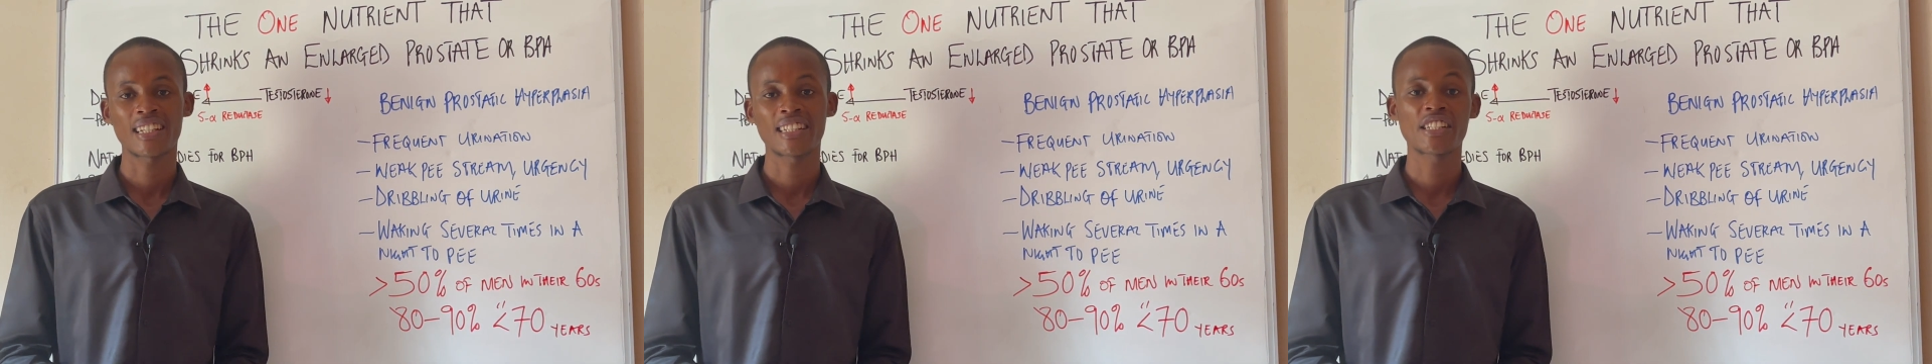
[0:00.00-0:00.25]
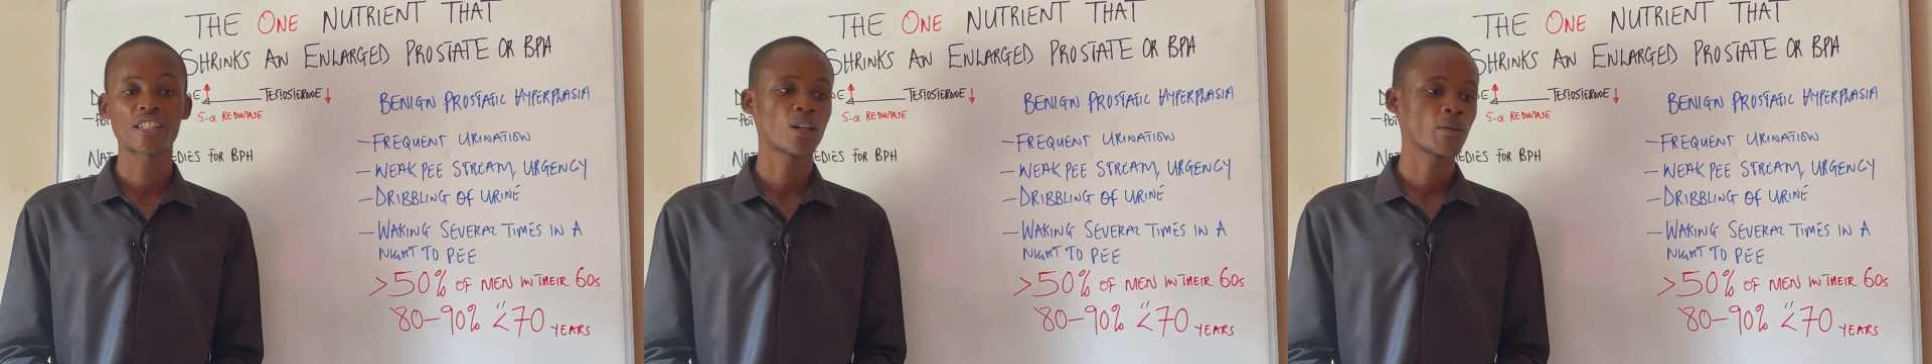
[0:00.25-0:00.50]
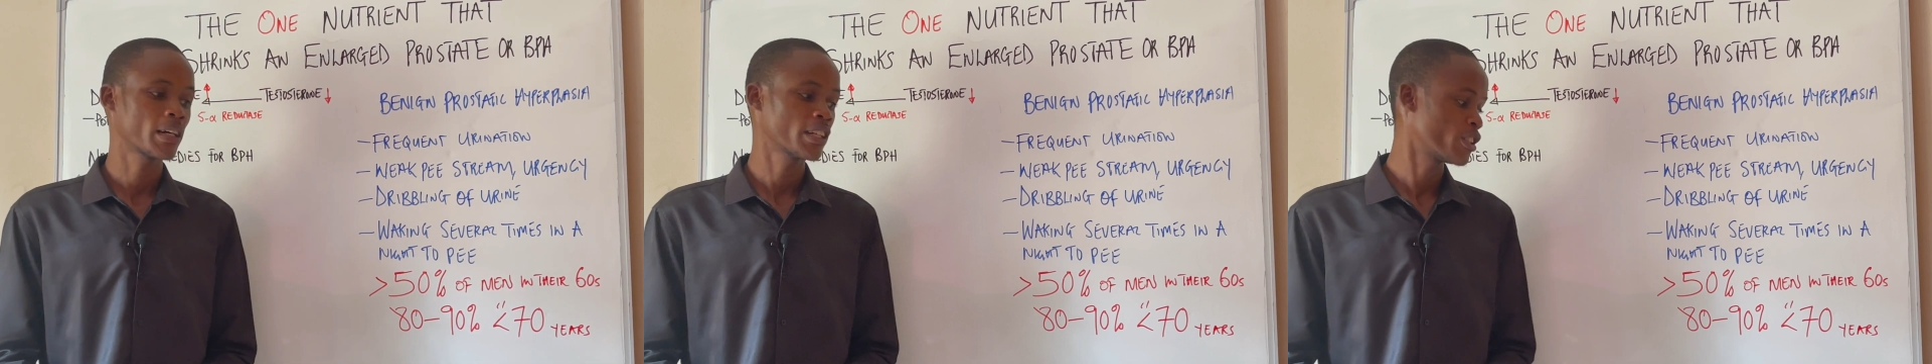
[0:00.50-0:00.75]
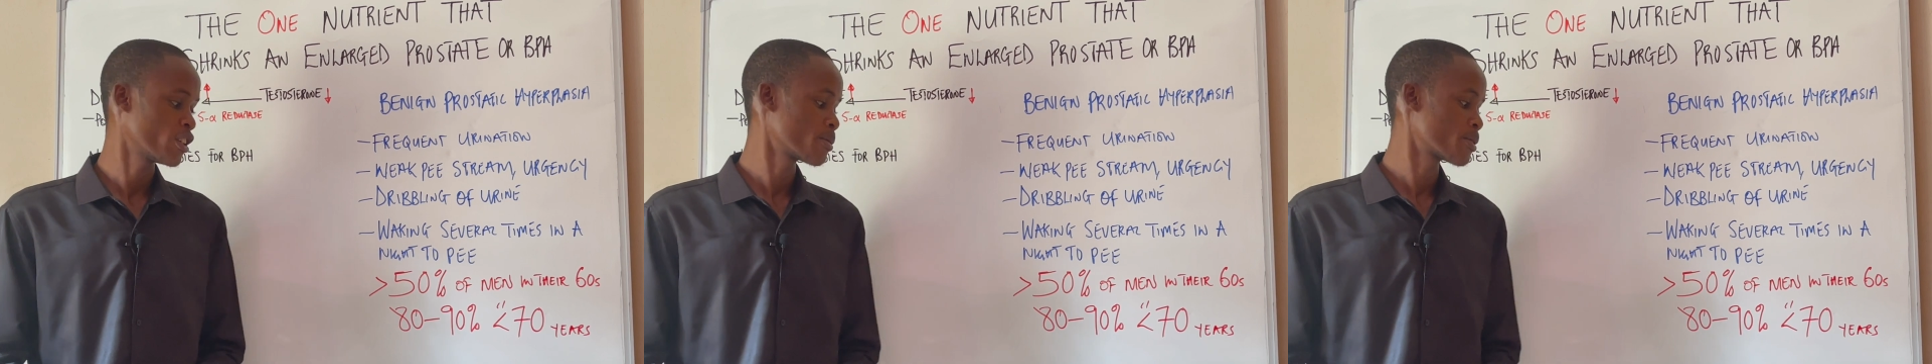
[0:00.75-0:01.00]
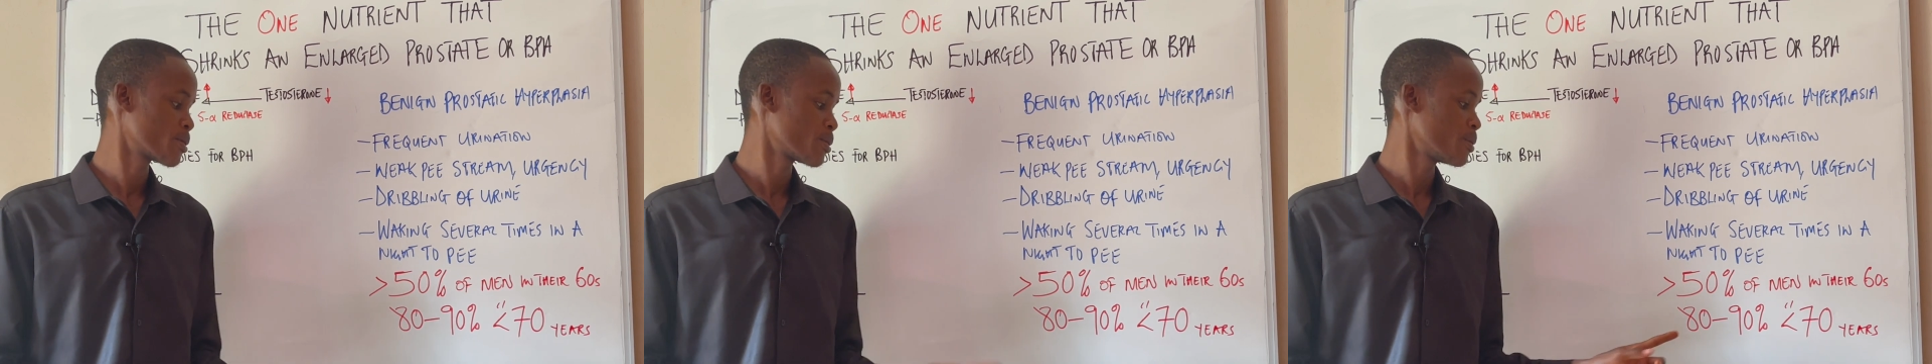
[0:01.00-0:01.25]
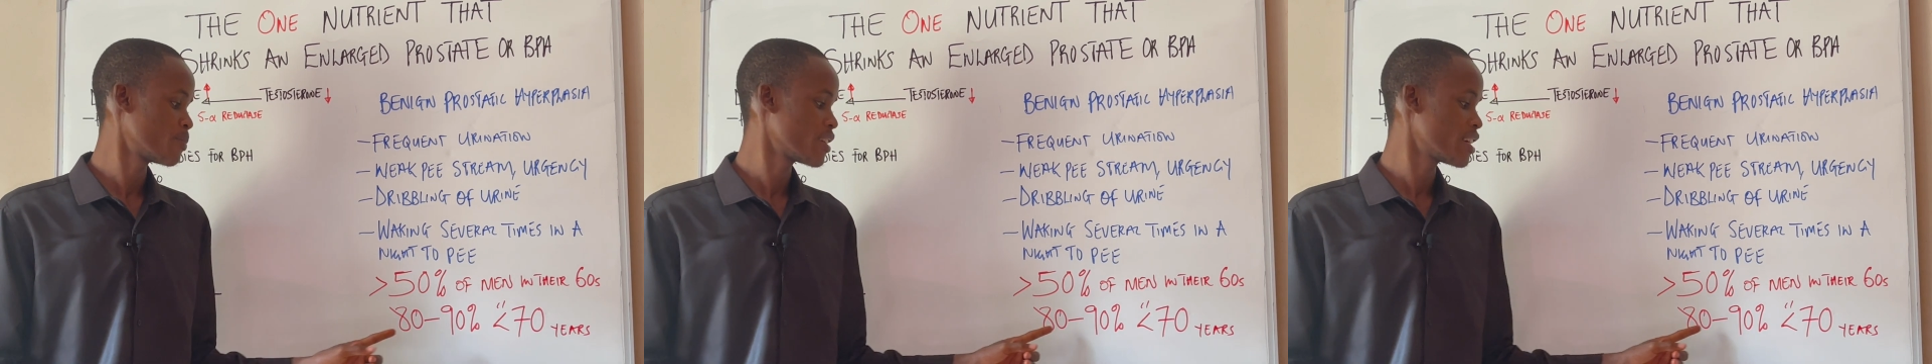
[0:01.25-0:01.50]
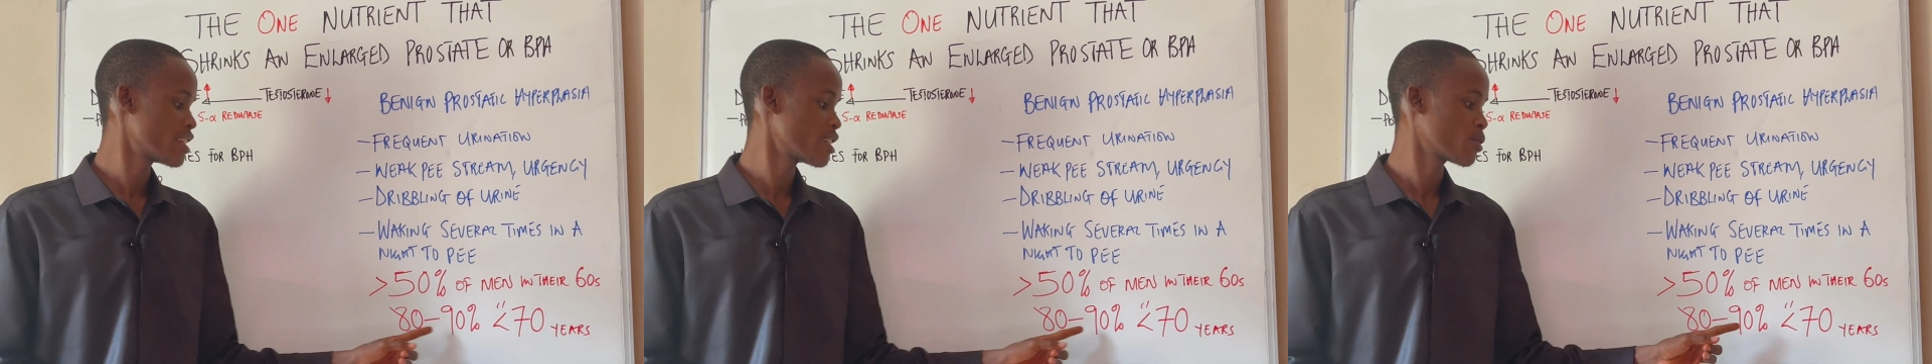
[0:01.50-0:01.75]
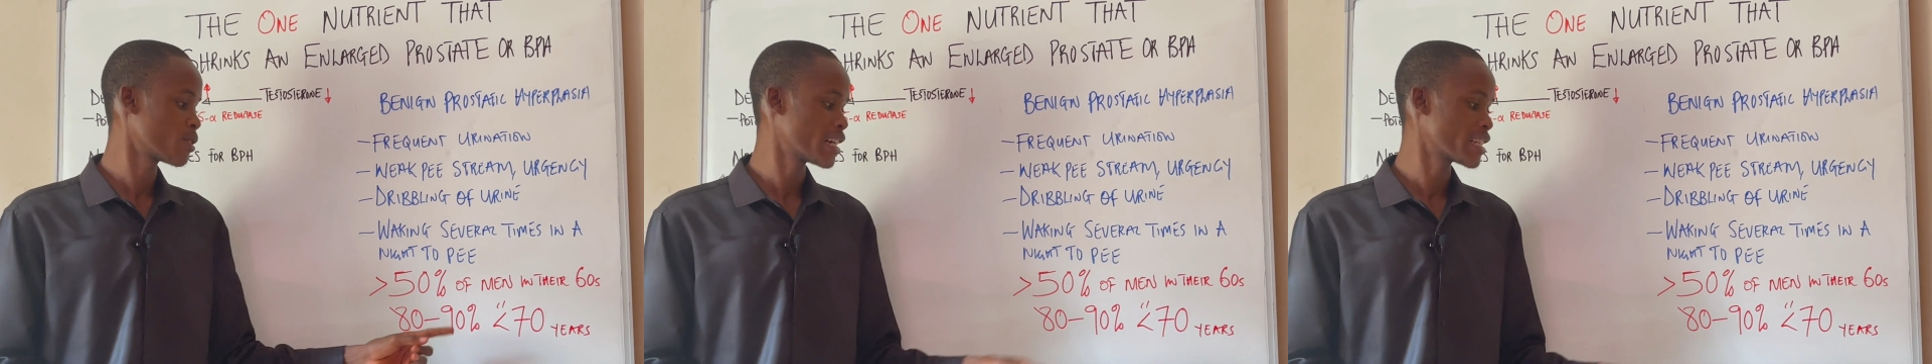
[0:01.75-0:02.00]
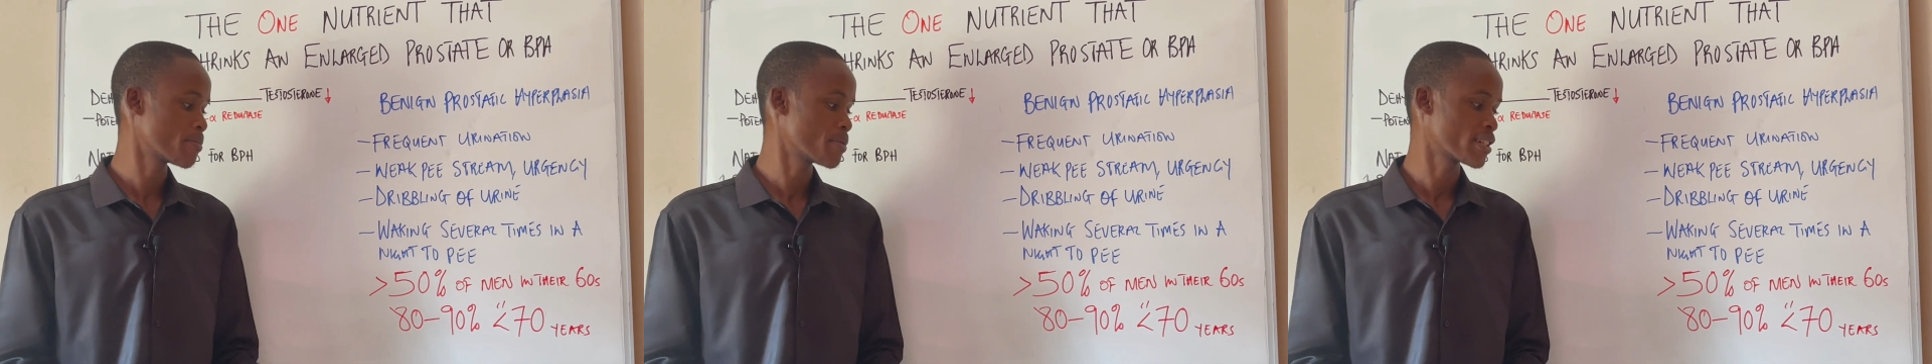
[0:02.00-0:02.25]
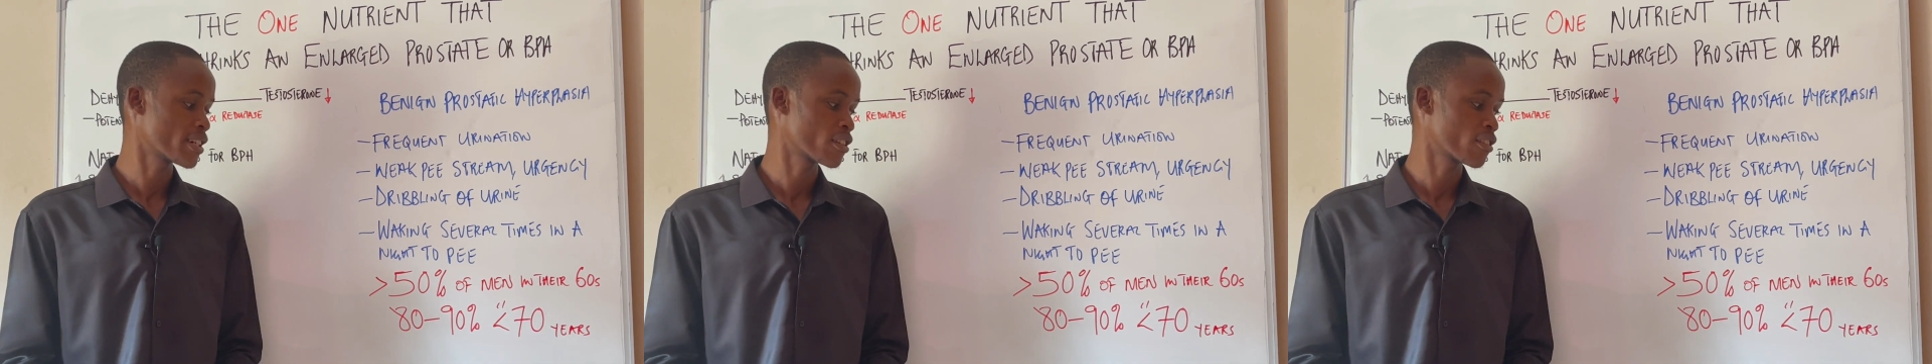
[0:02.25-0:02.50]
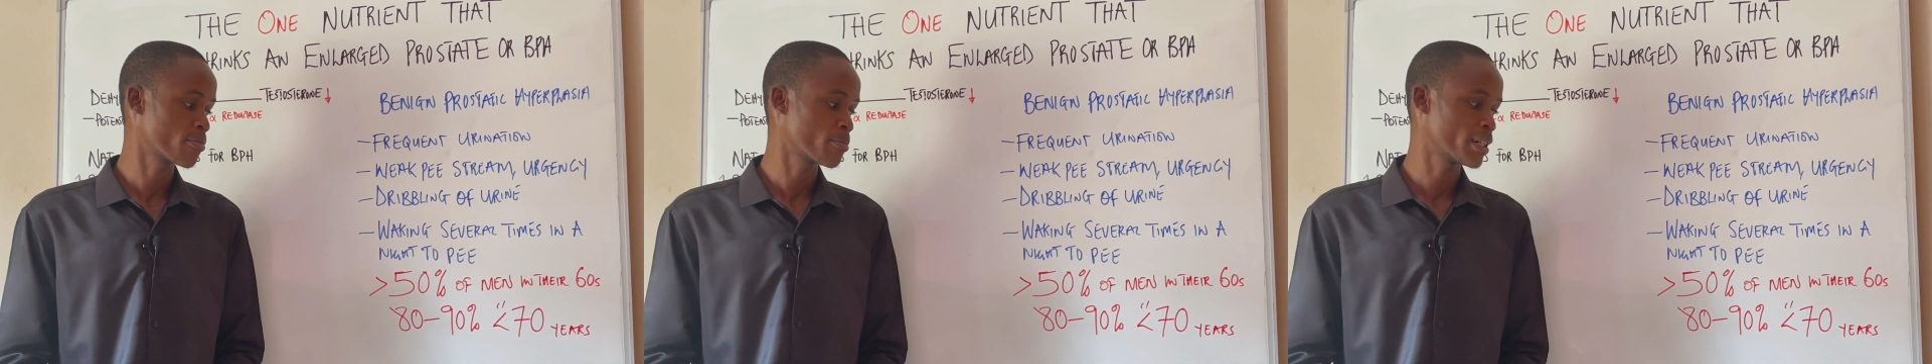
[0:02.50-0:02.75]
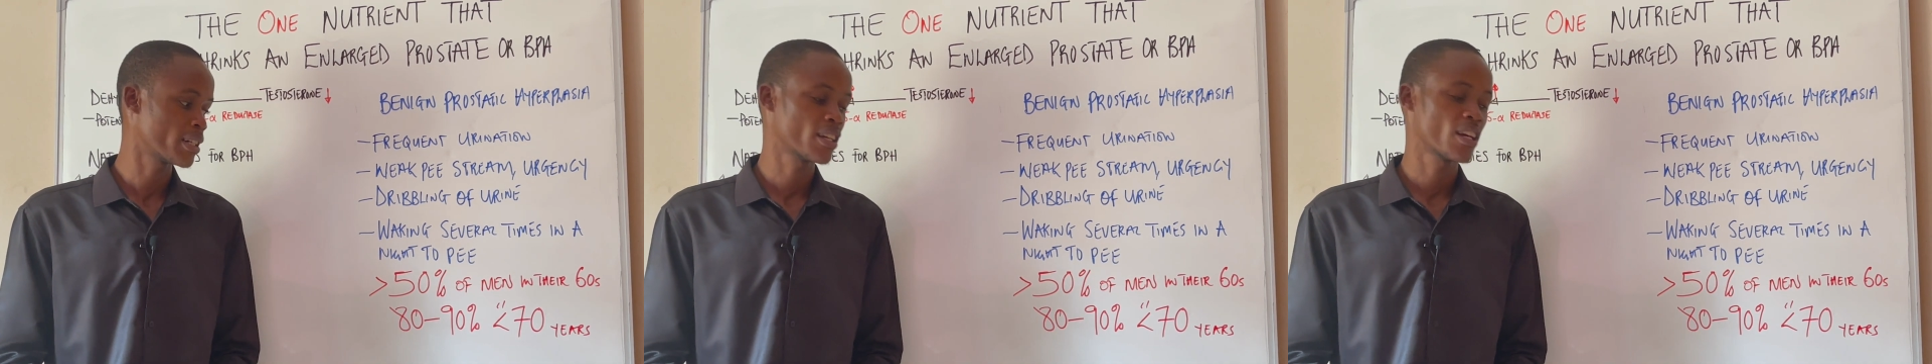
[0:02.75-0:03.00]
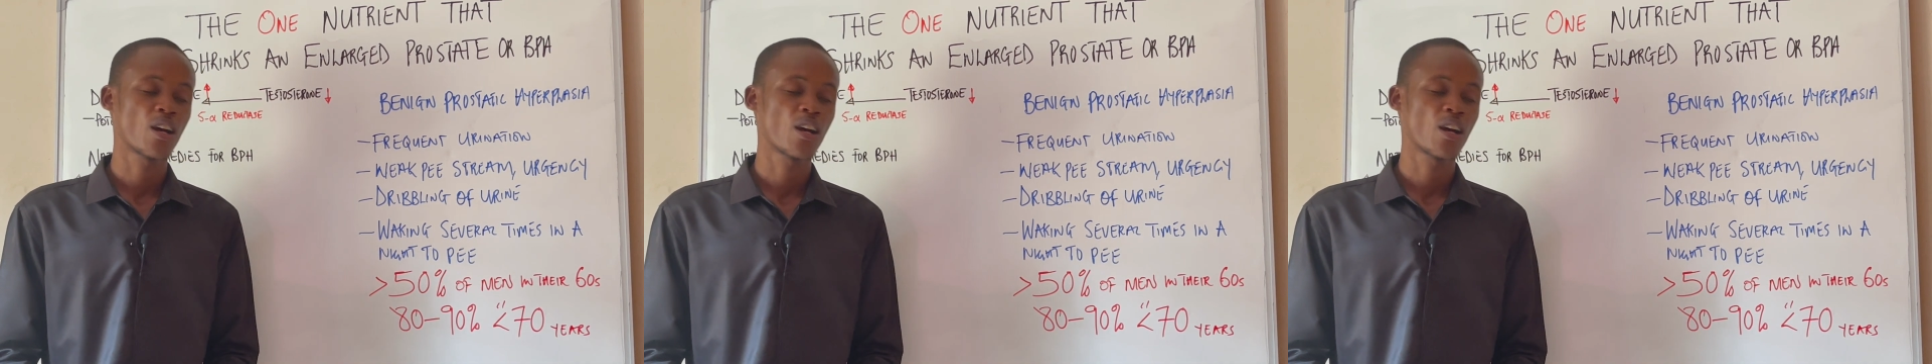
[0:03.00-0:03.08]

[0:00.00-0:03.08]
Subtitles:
and this number jumps to 80 to 90% of men